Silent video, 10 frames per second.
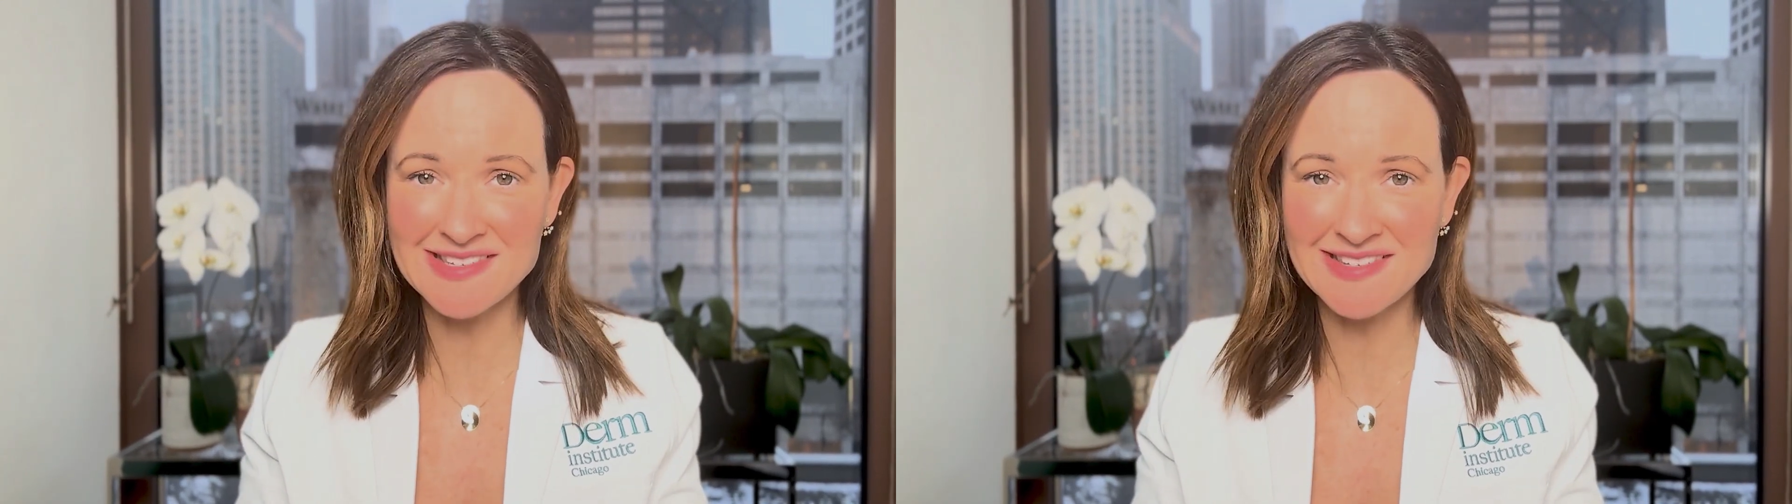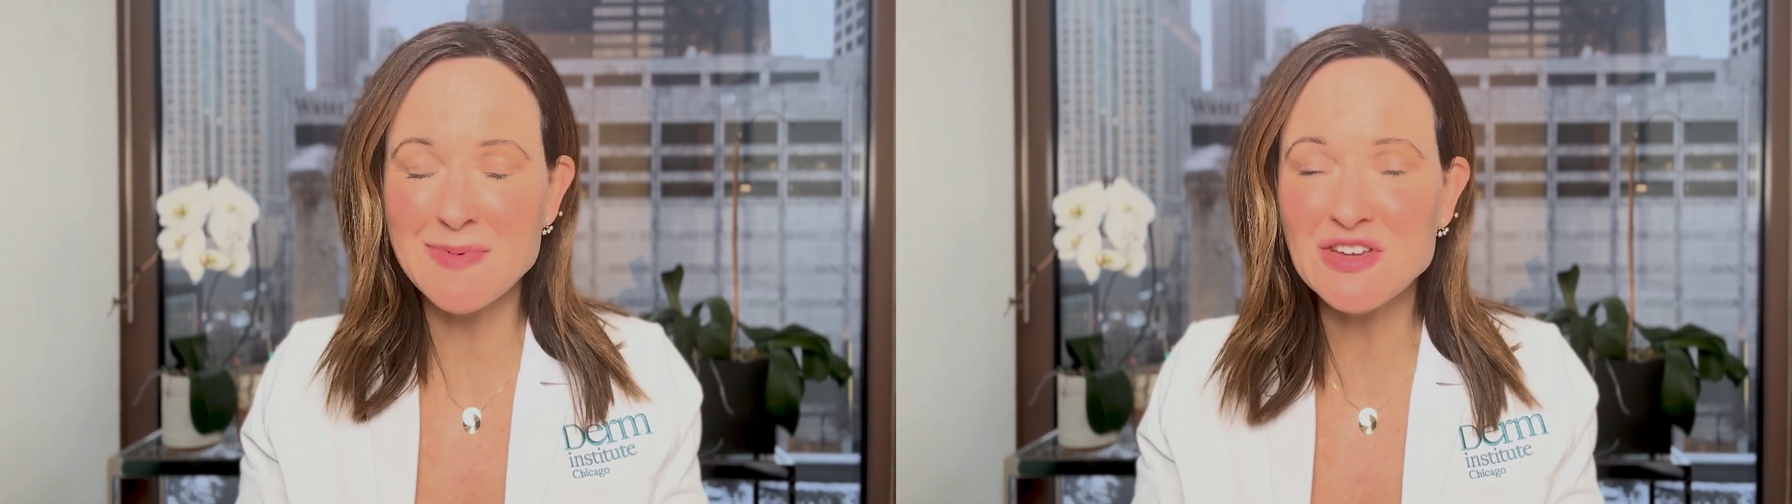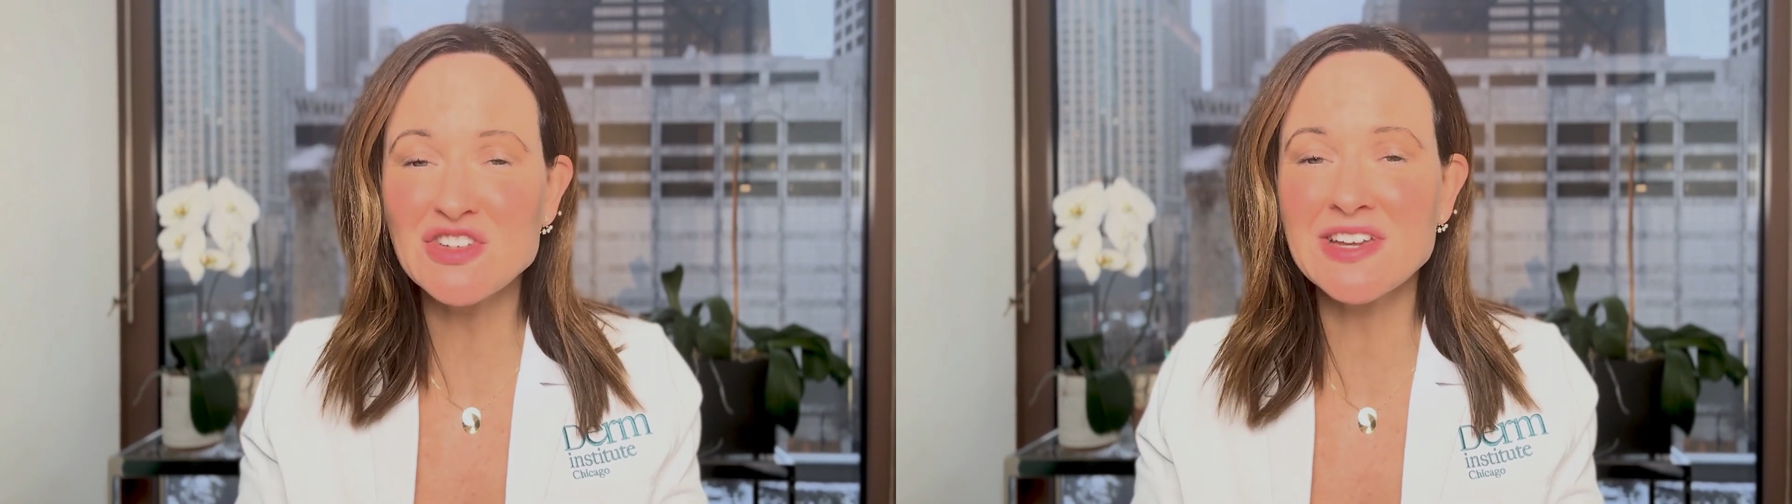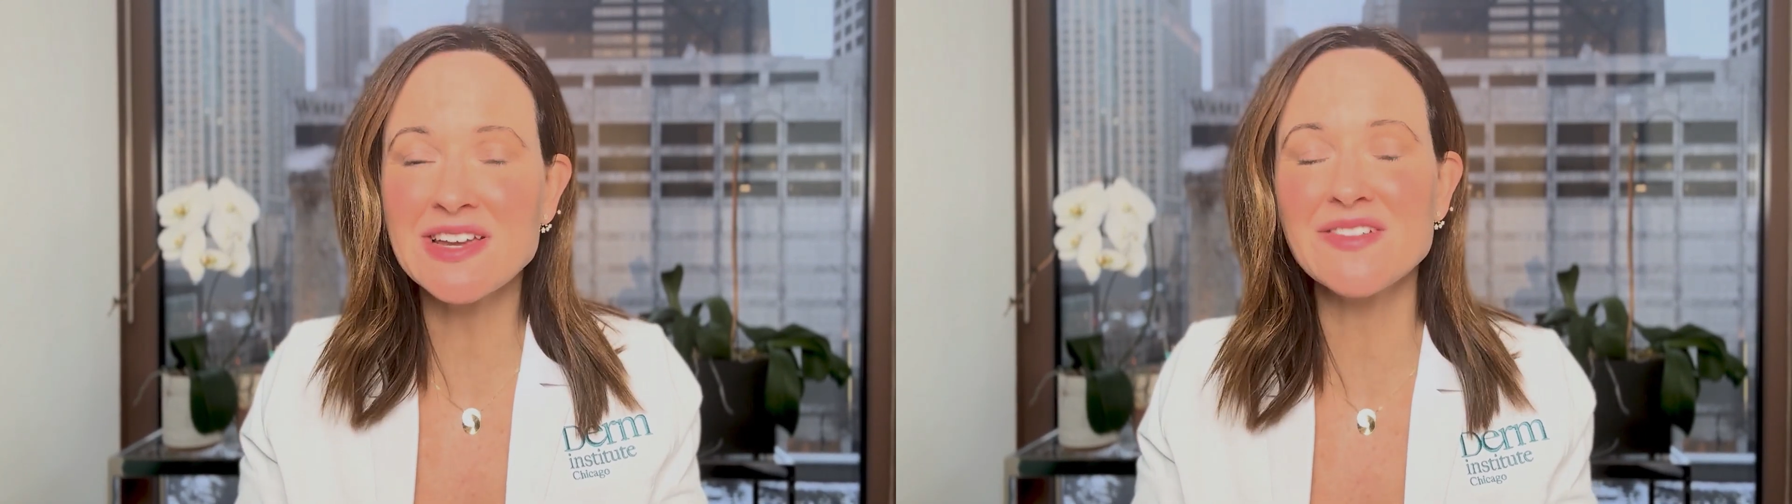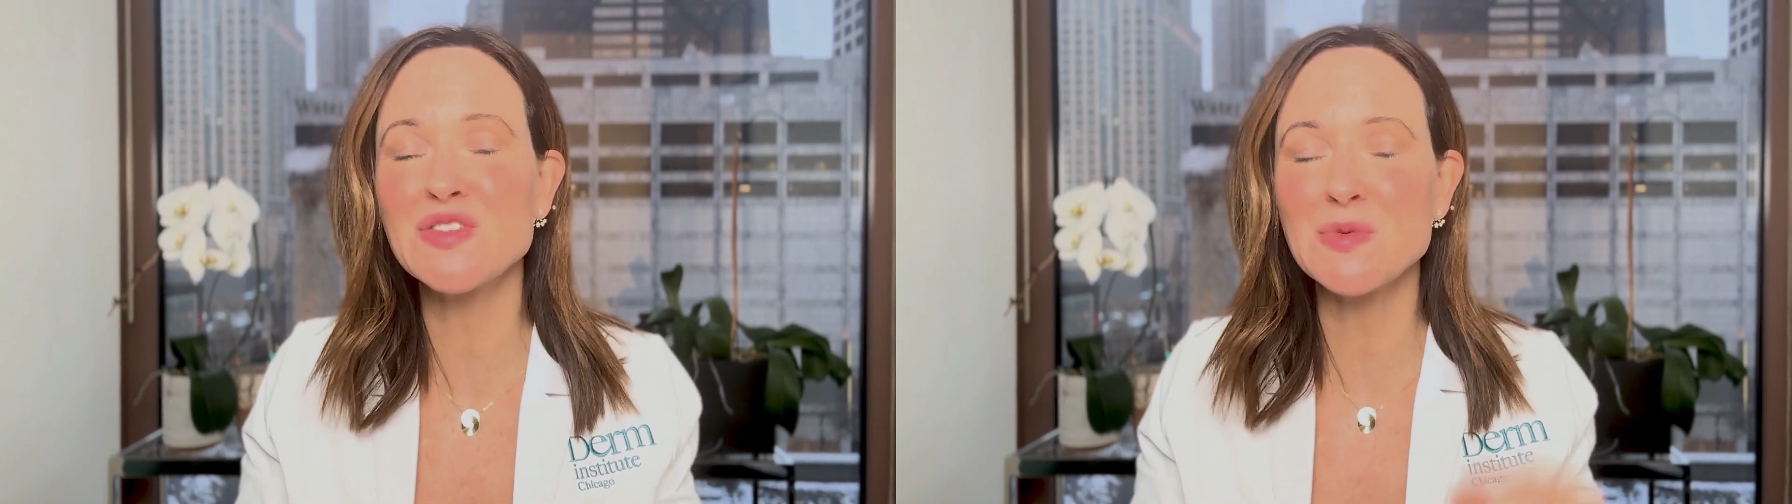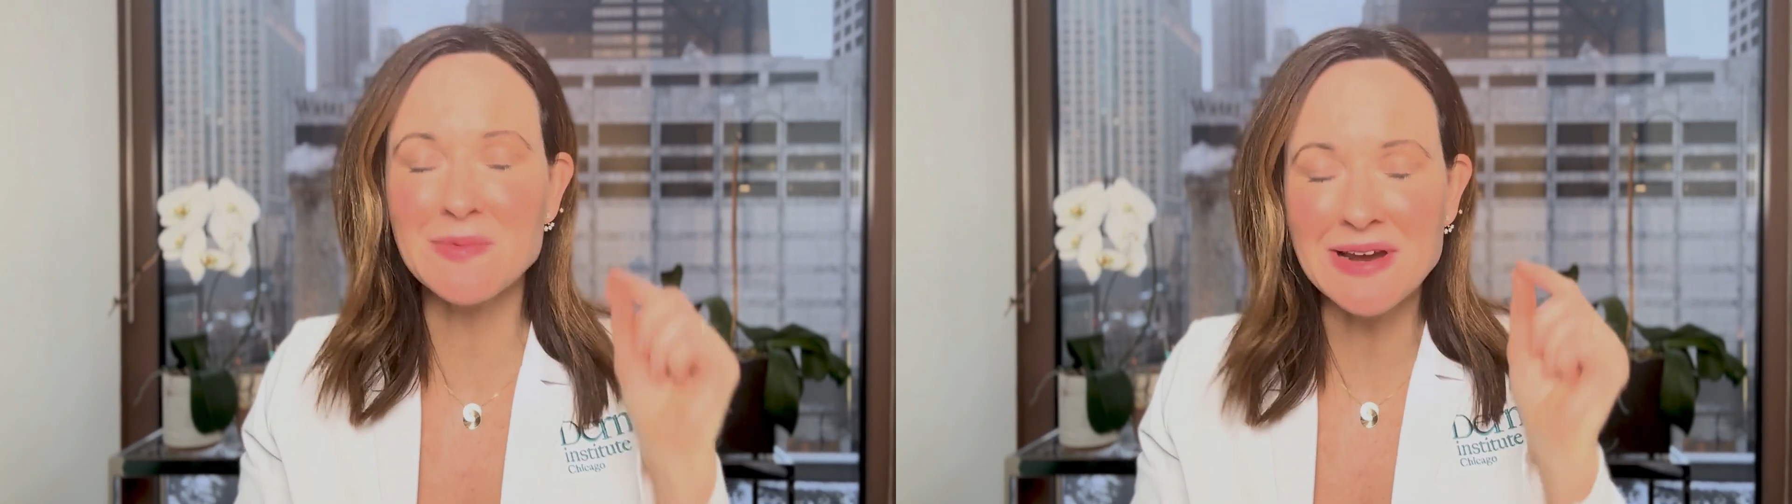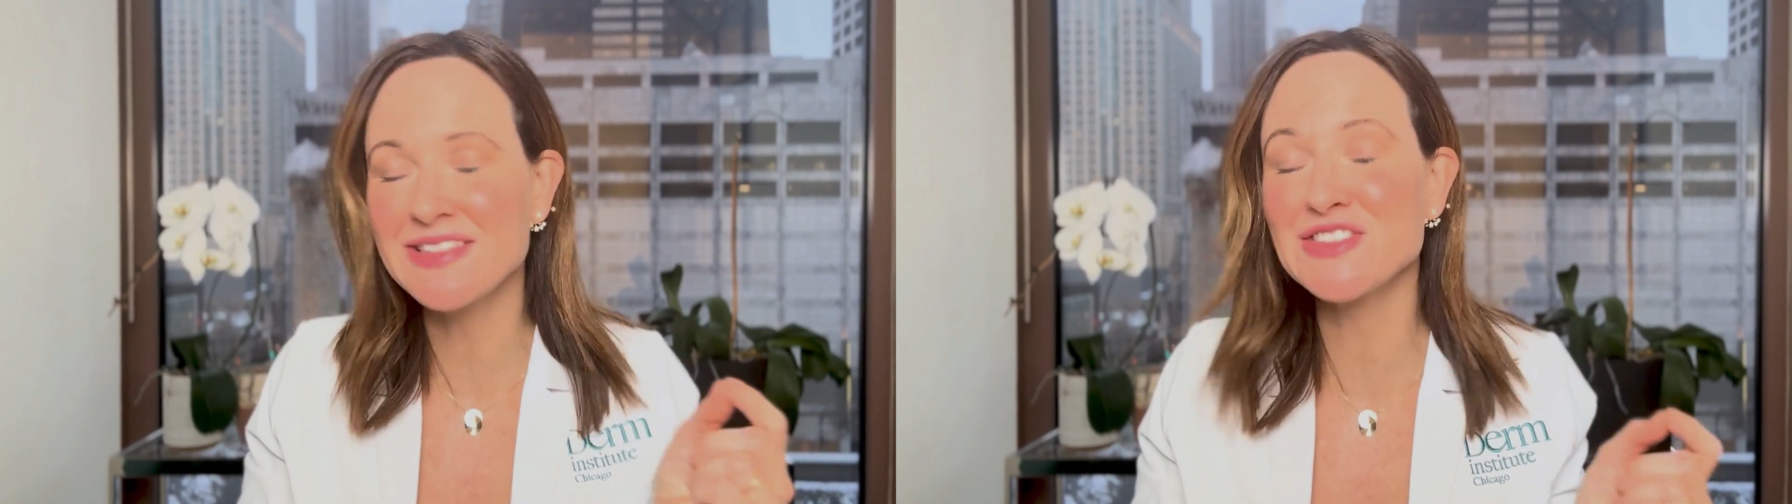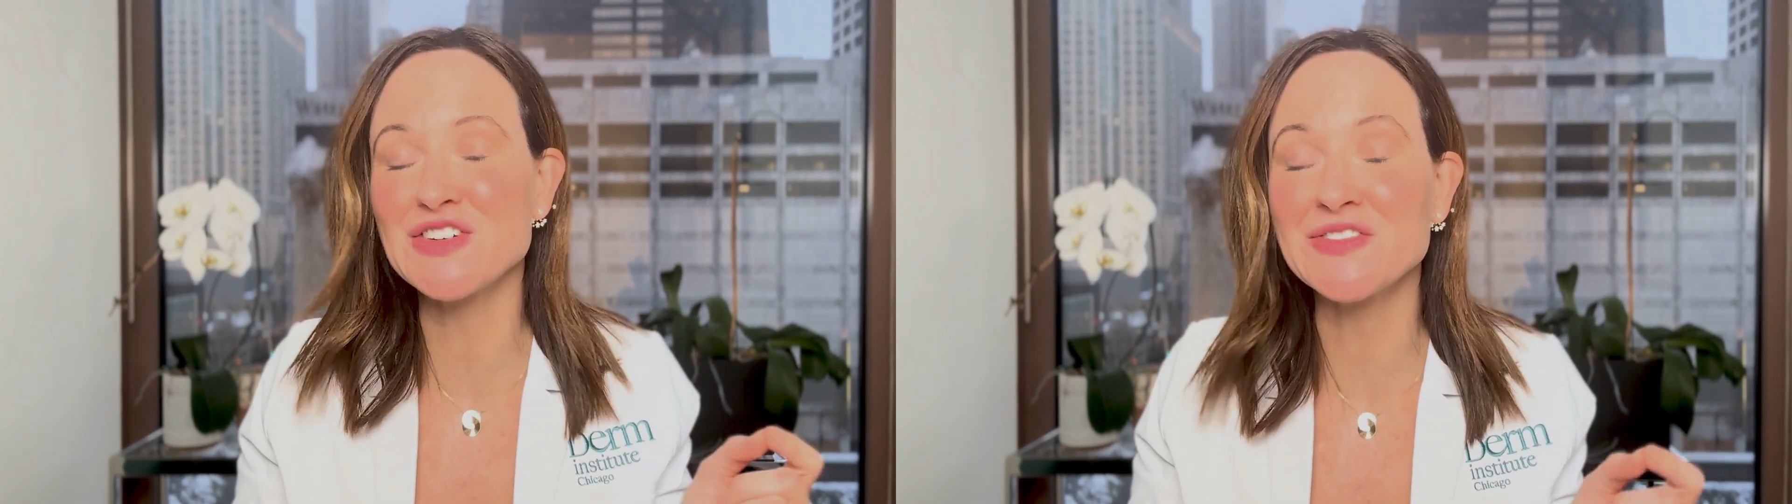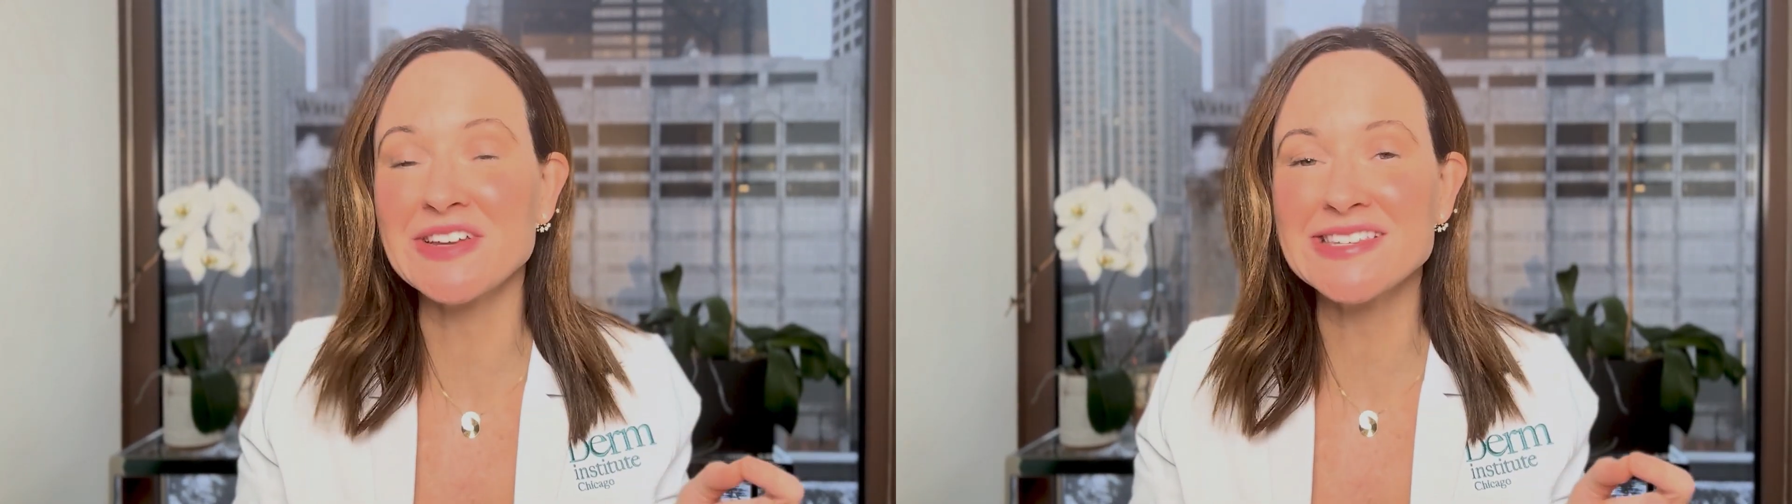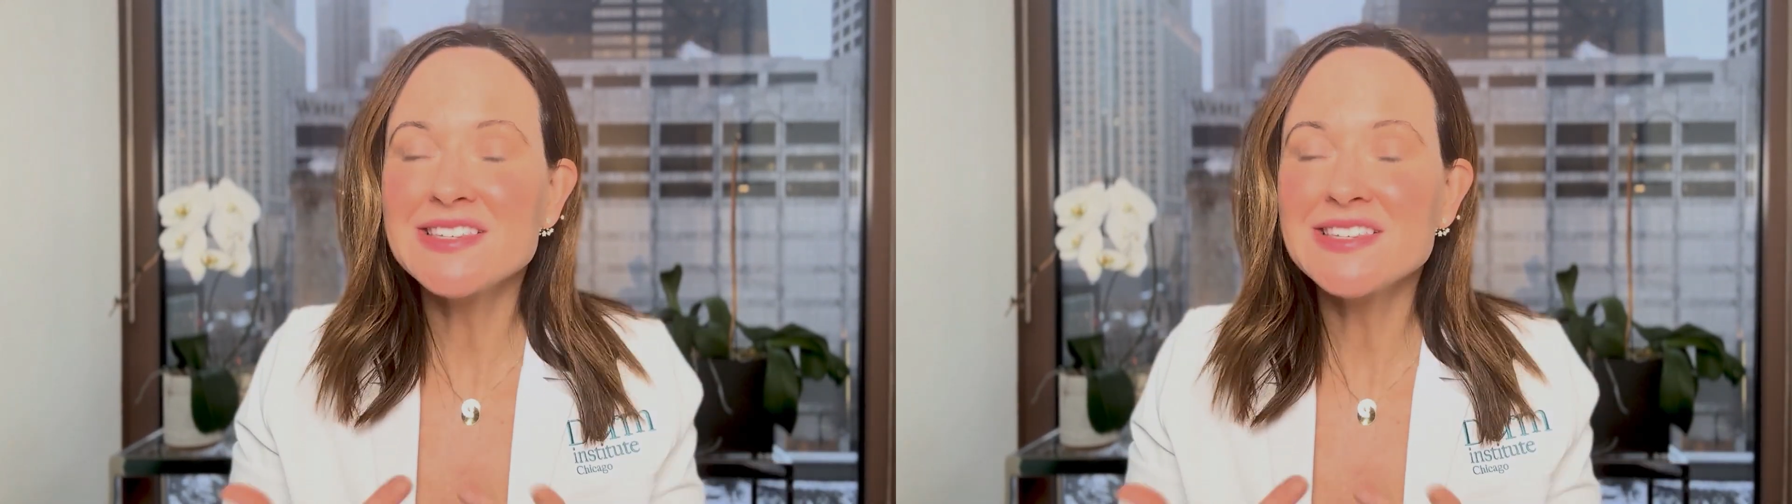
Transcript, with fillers: especially if they're right on the surface.